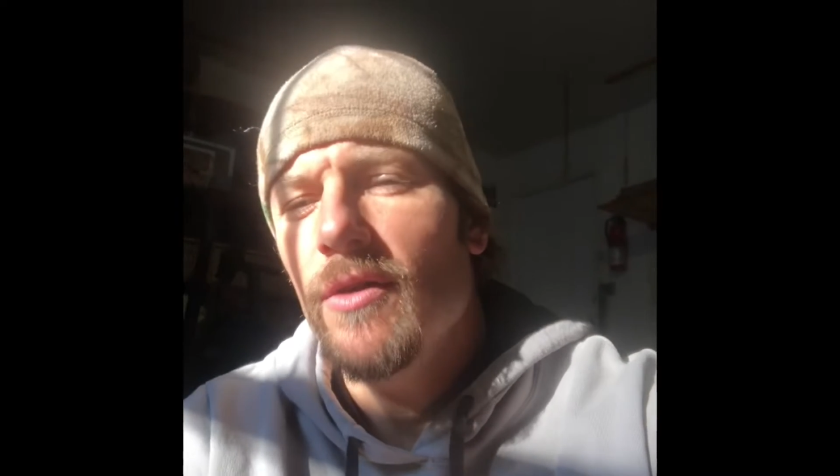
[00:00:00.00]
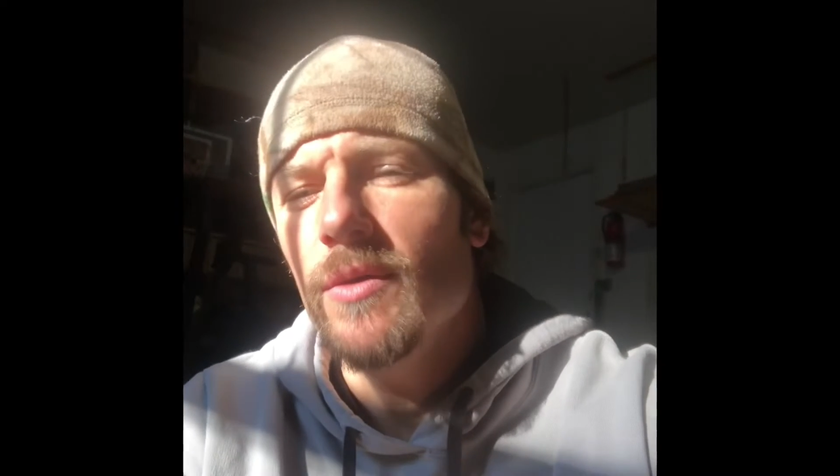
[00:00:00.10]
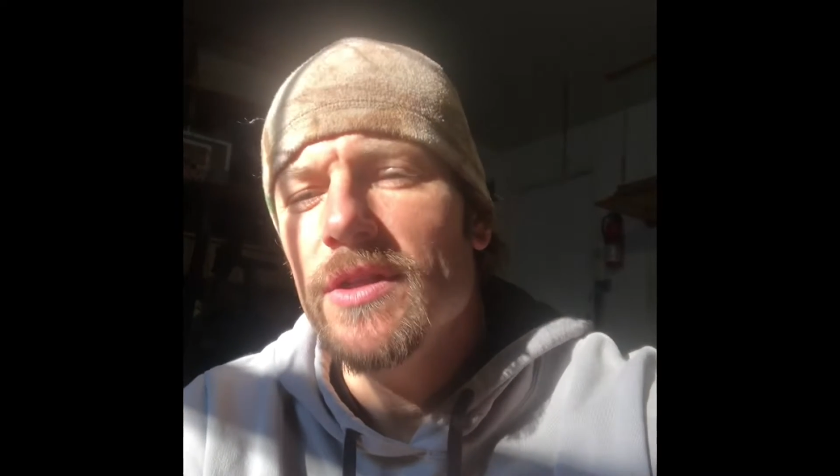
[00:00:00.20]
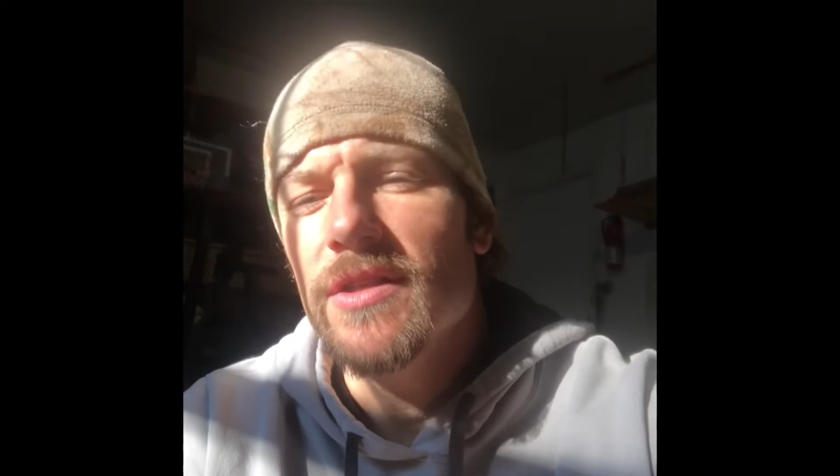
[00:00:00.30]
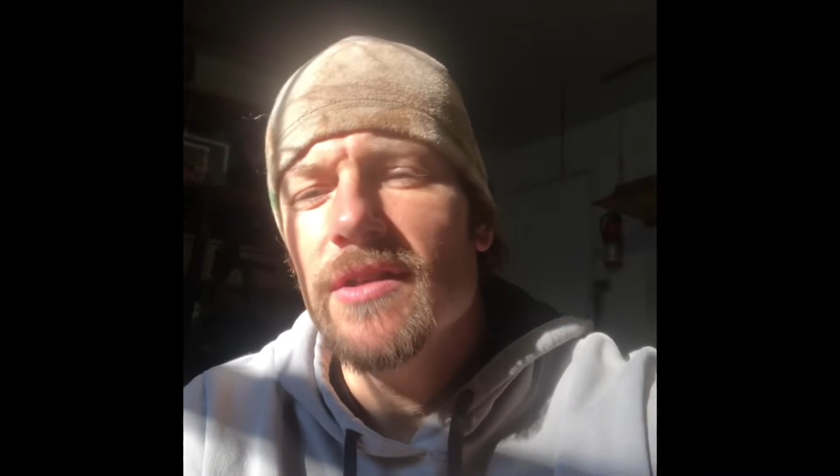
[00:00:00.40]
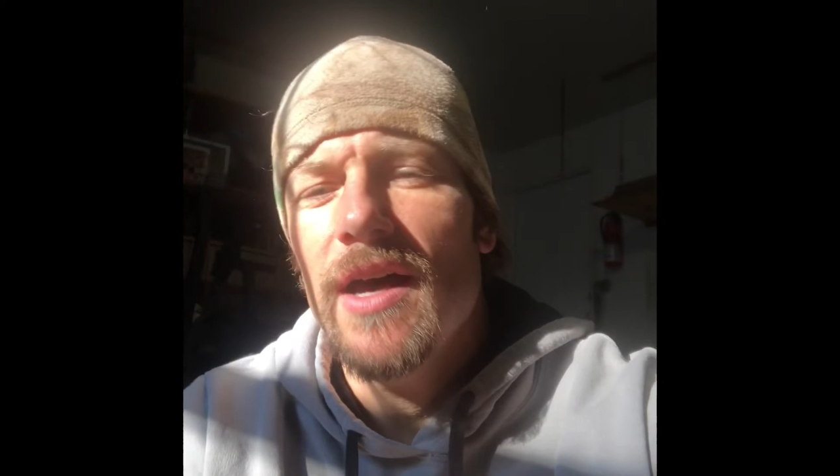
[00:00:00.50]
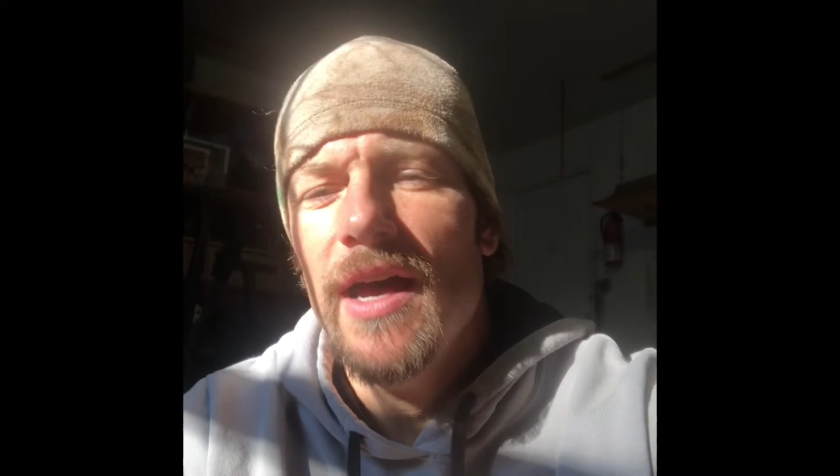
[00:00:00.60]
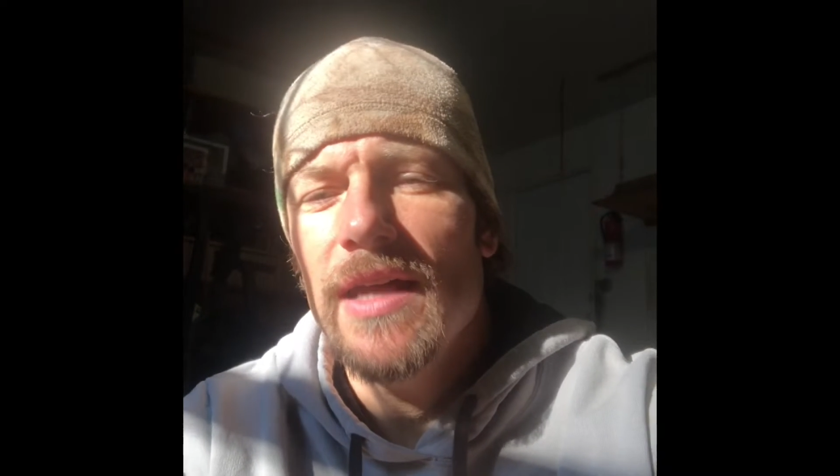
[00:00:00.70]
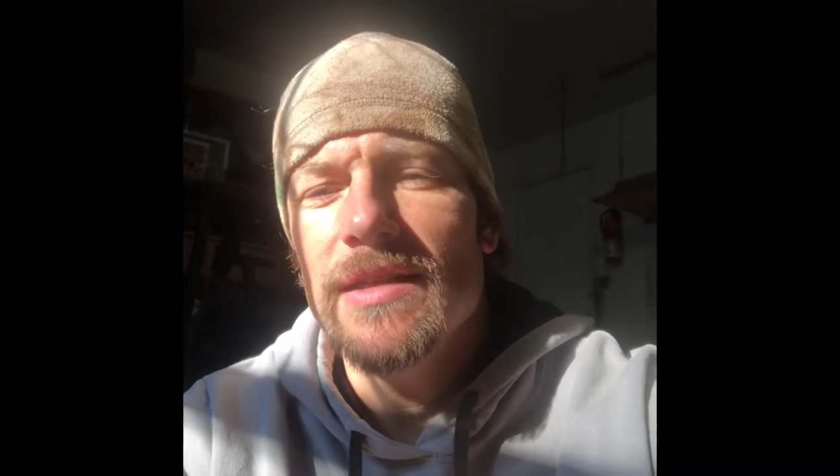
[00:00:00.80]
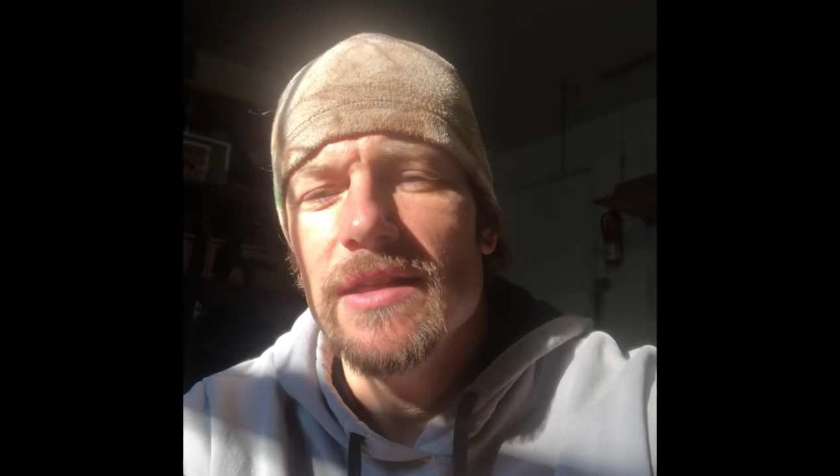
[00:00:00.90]
which is not
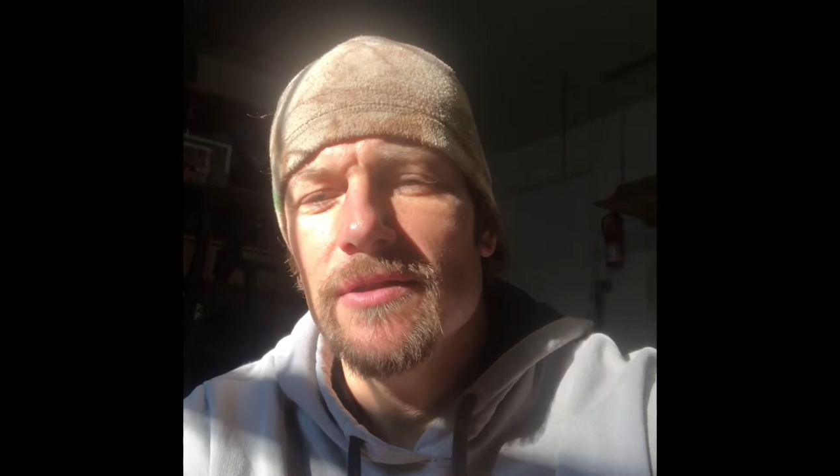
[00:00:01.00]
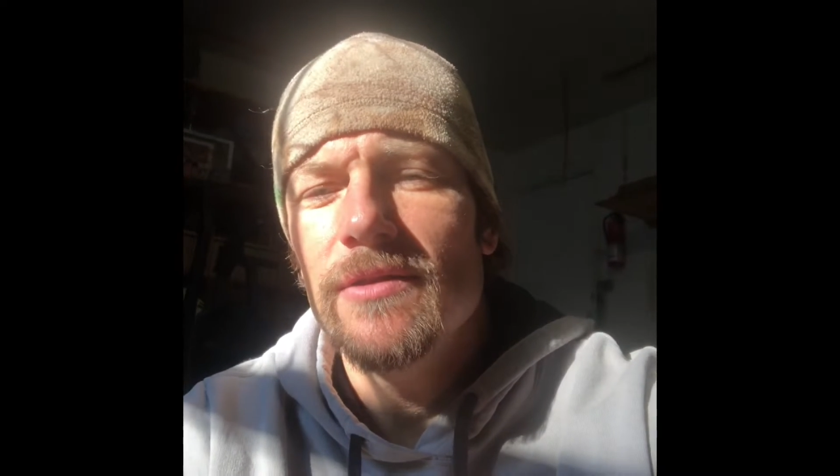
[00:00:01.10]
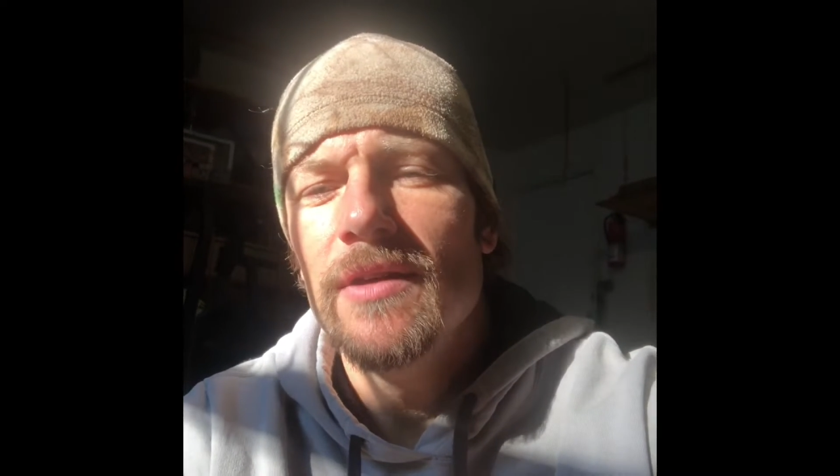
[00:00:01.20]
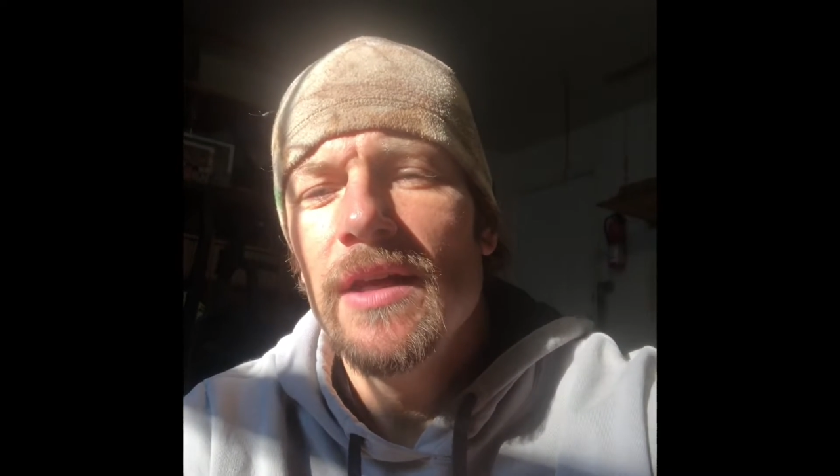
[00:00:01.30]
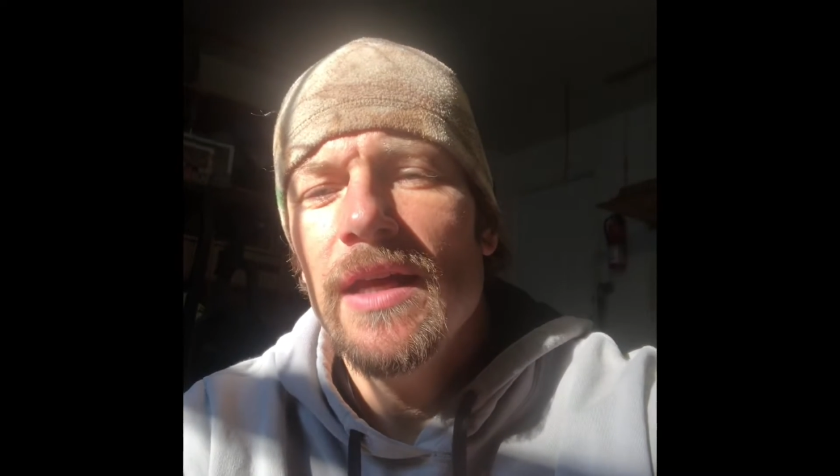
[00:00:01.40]
ideal.